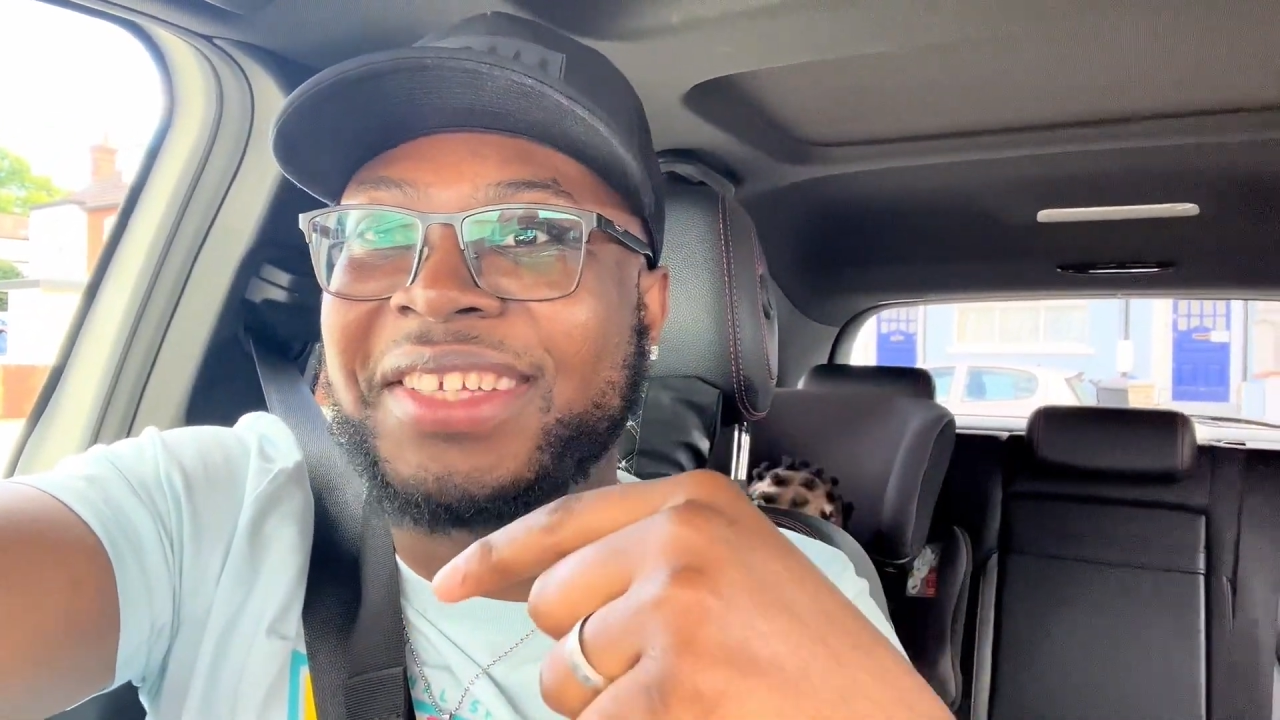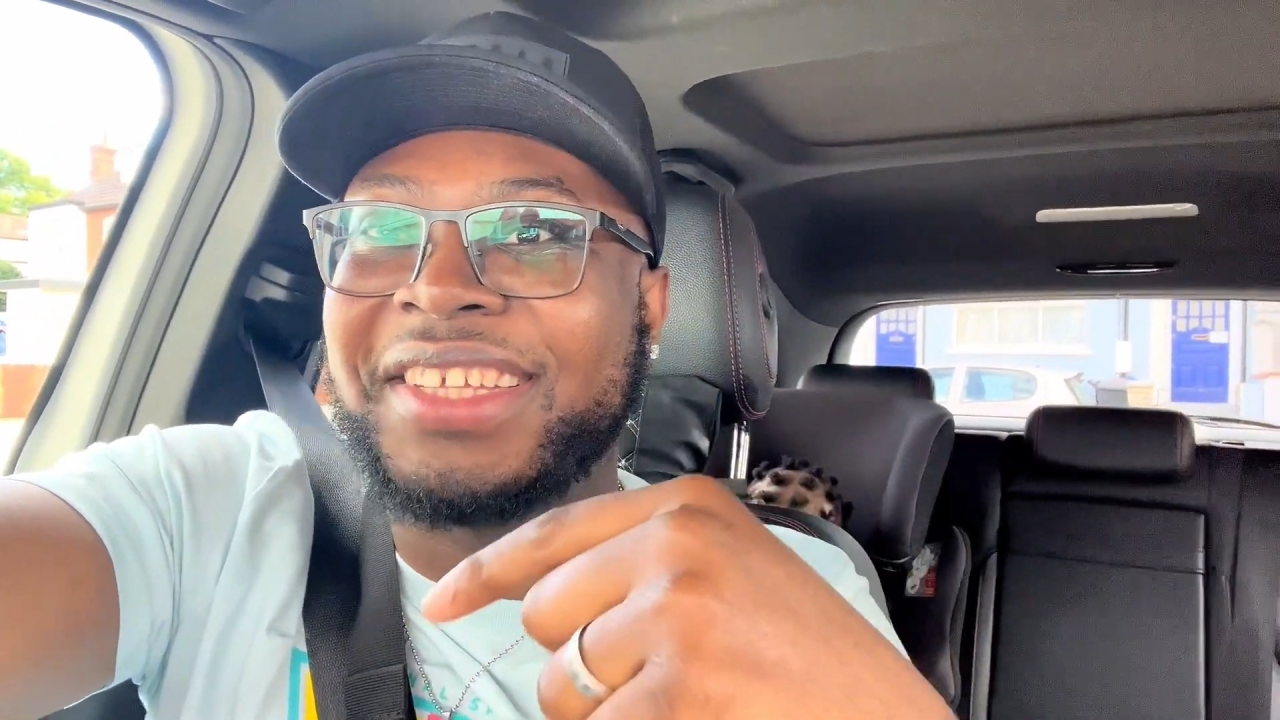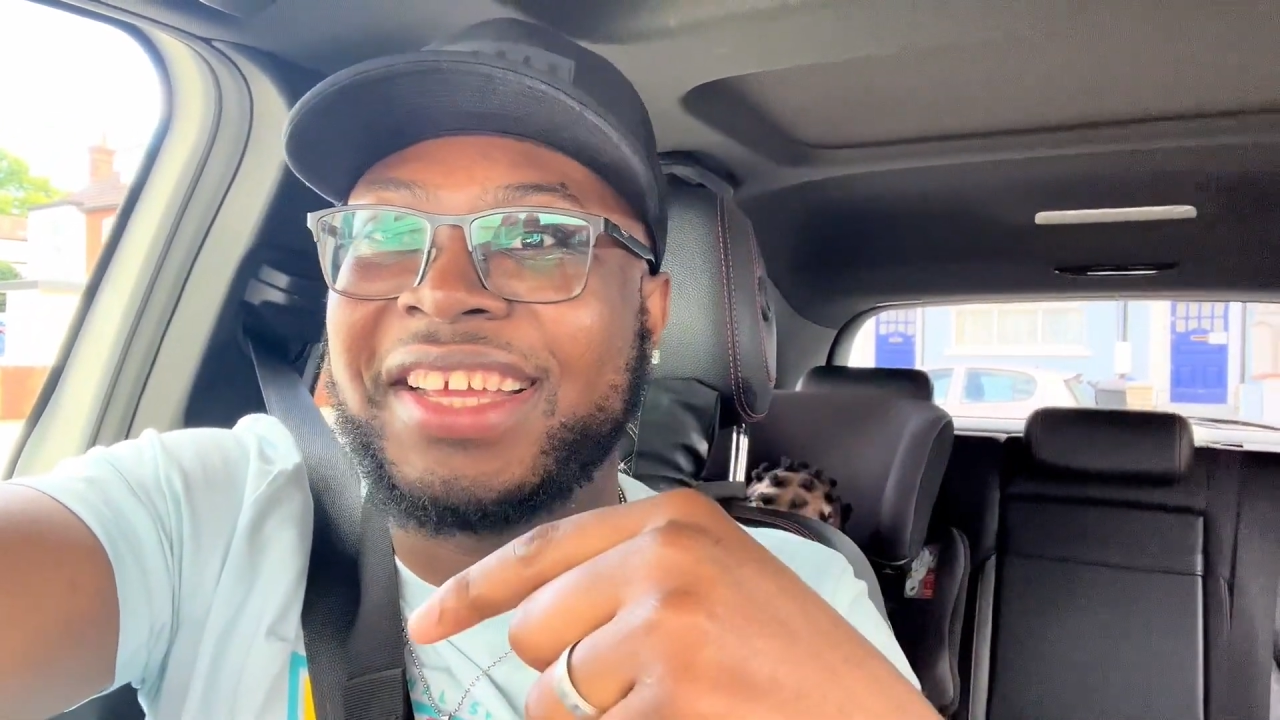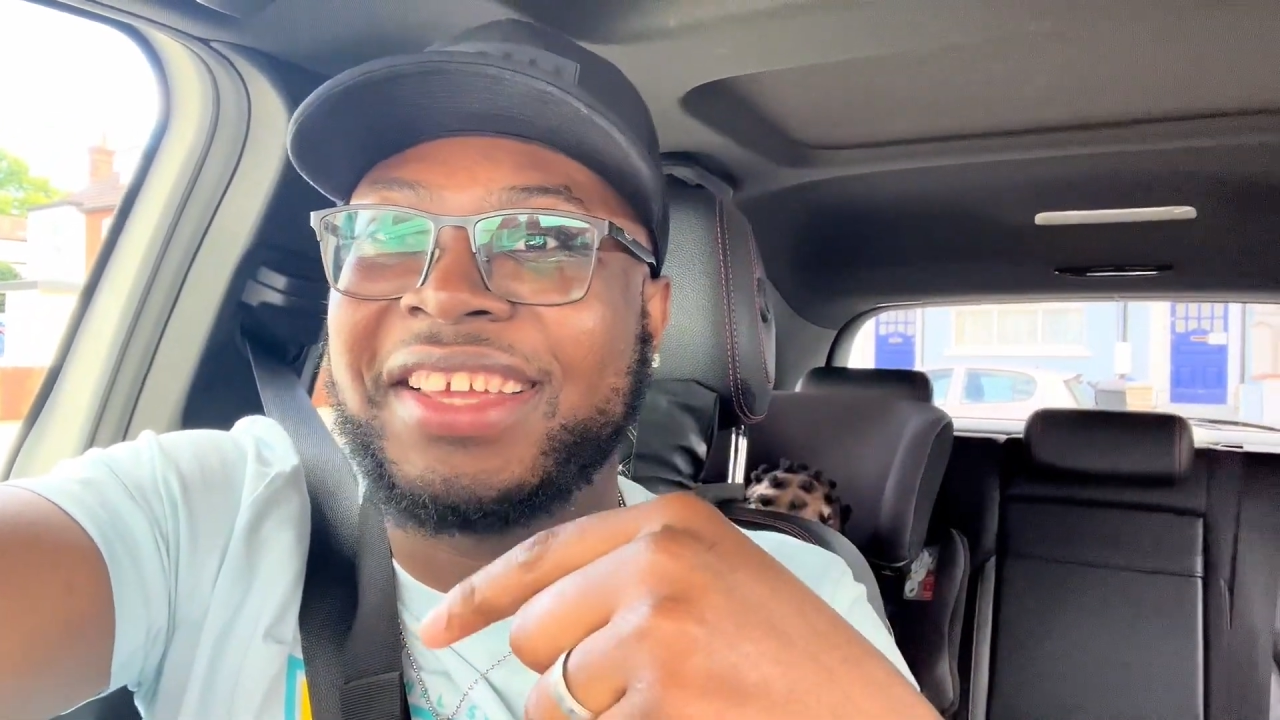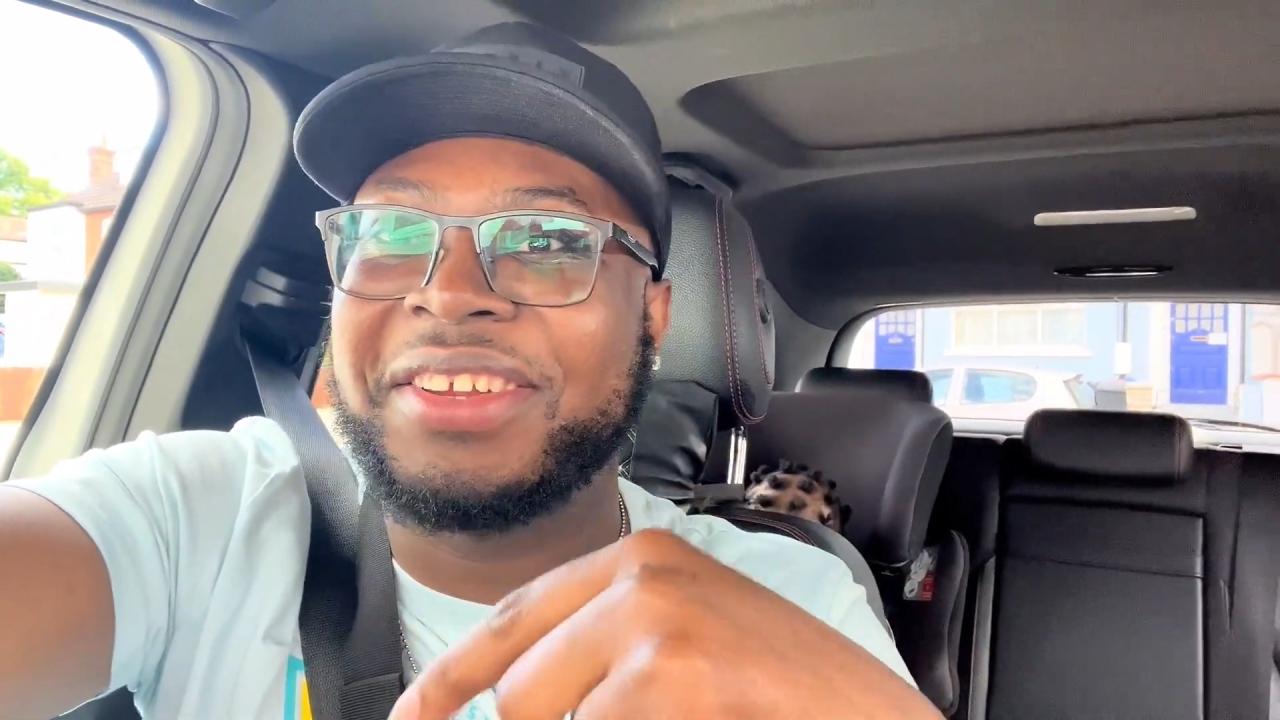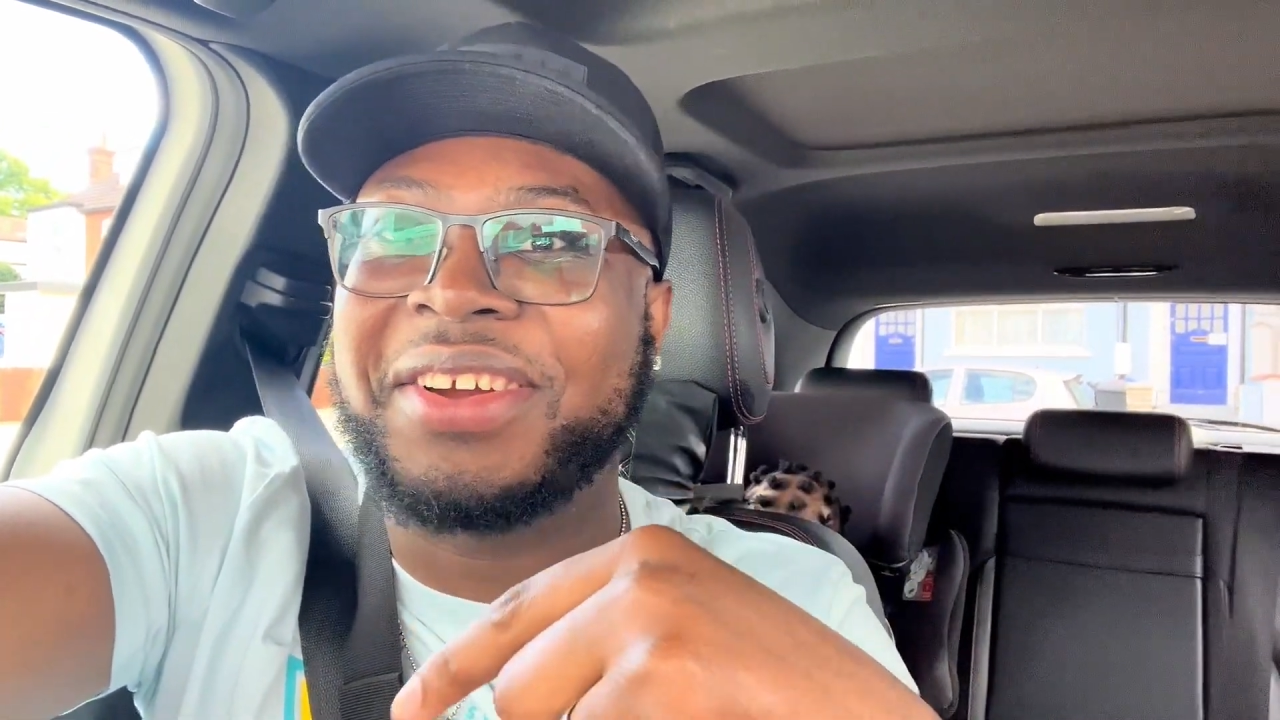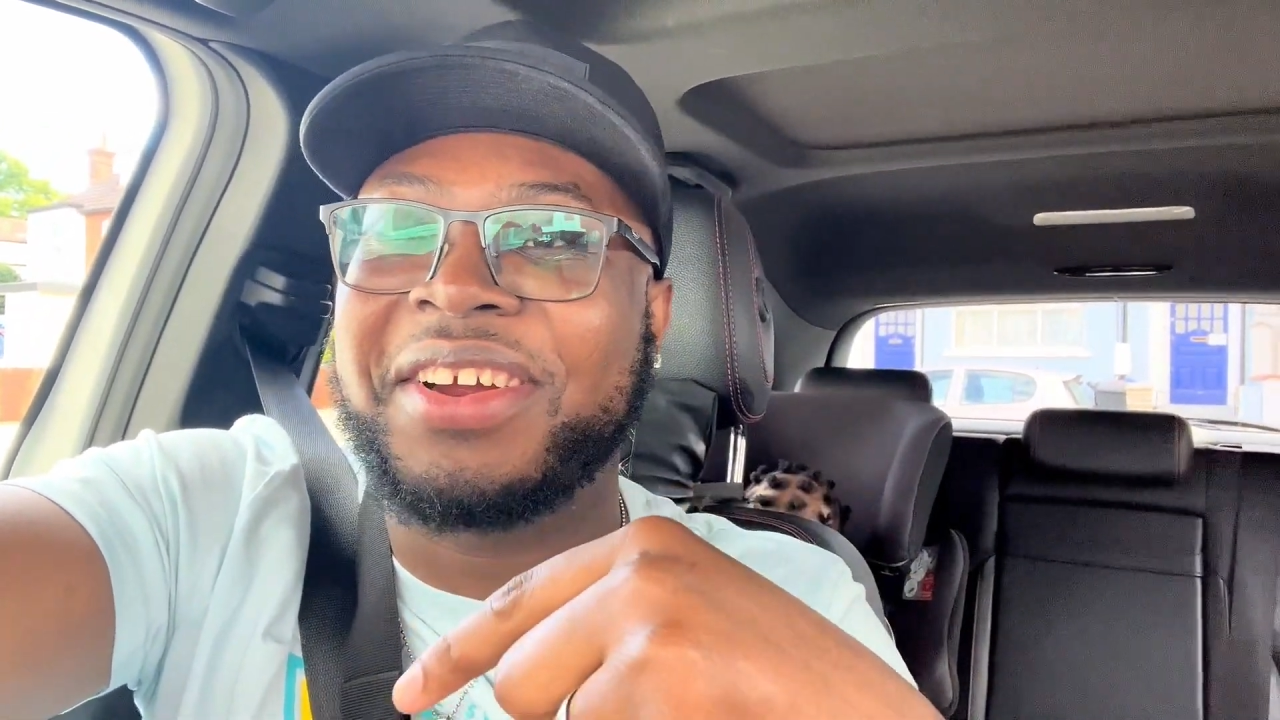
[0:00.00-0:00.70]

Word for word: snake in the